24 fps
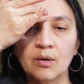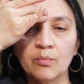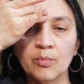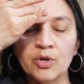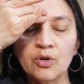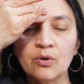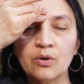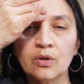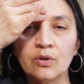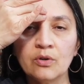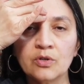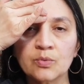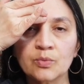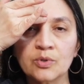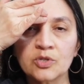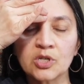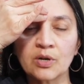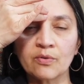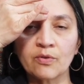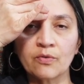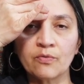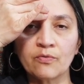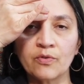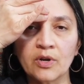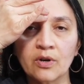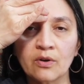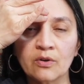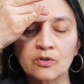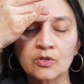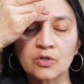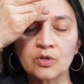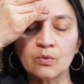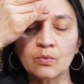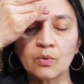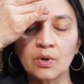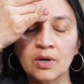But you can use whichever
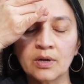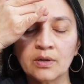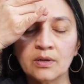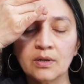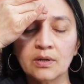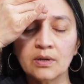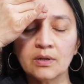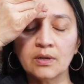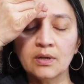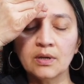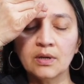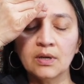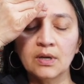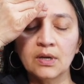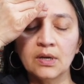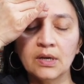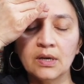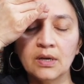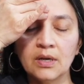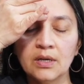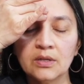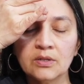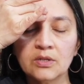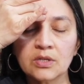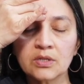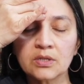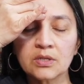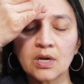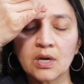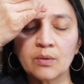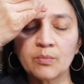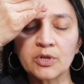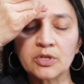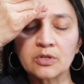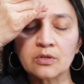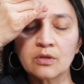fingers you want. And just
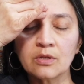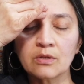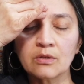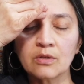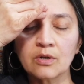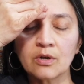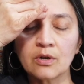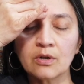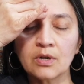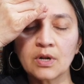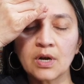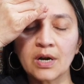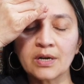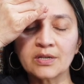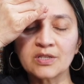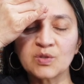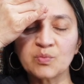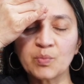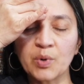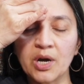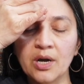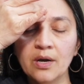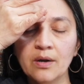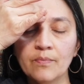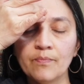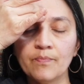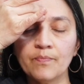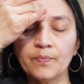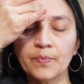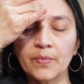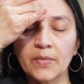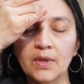coming to the third eye spot.